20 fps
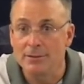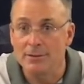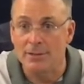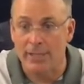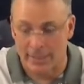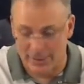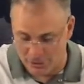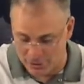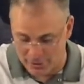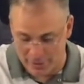
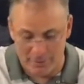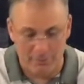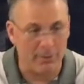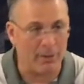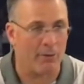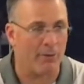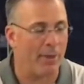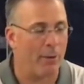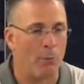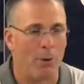Okay, so they, you
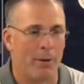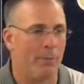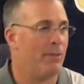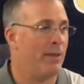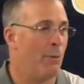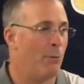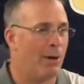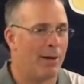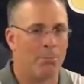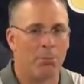know, they want
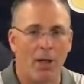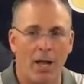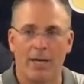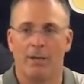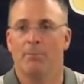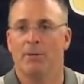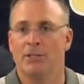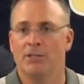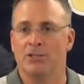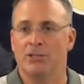to they want to block
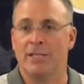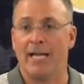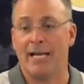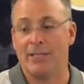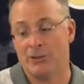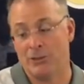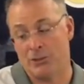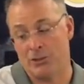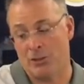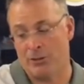a bunch of
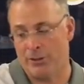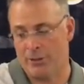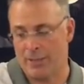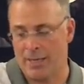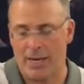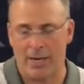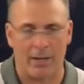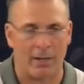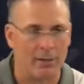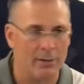statues, so you're
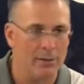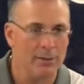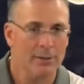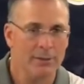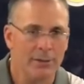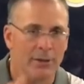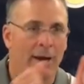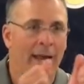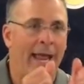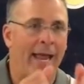kind of
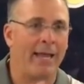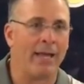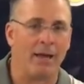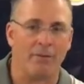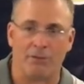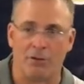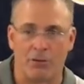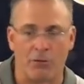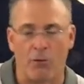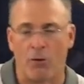you're
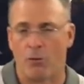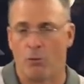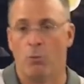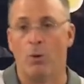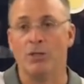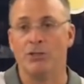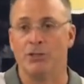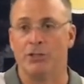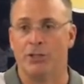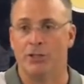handcuffed as far as
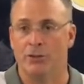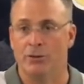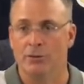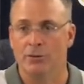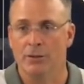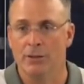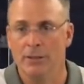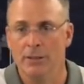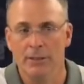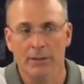what you do.
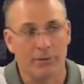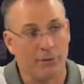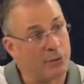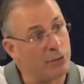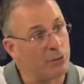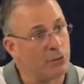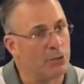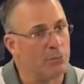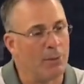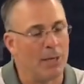You
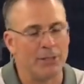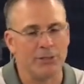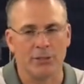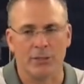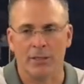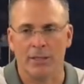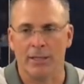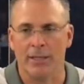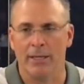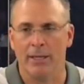do too much,
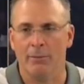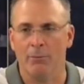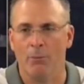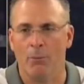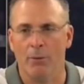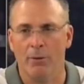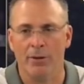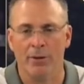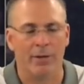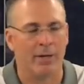you're going to get
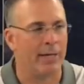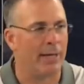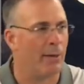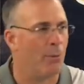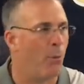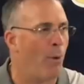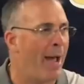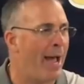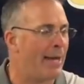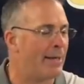you're going to
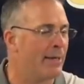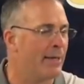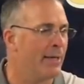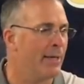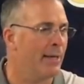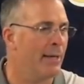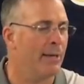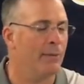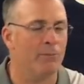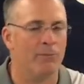get whacked and
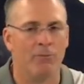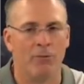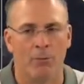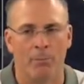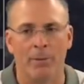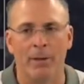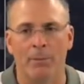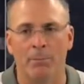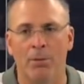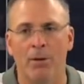get hit for a
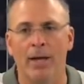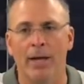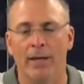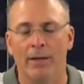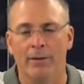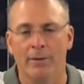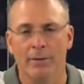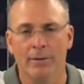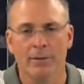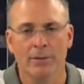big play.
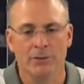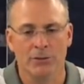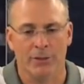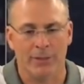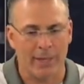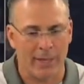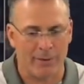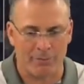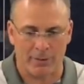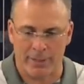So
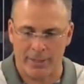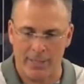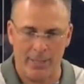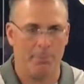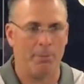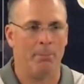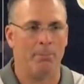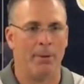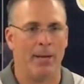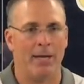you have to
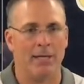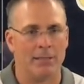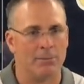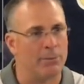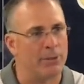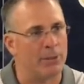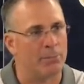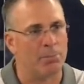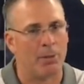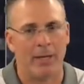keep it base. I
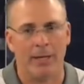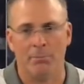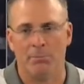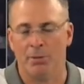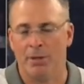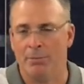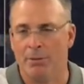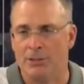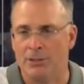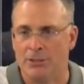mean, you're playing
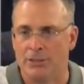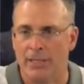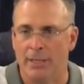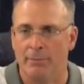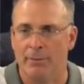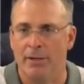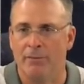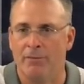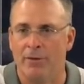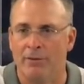pretty much the
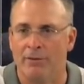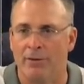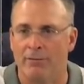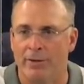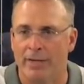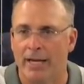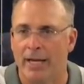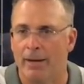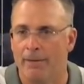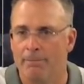same defense
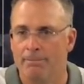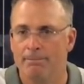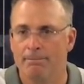every down.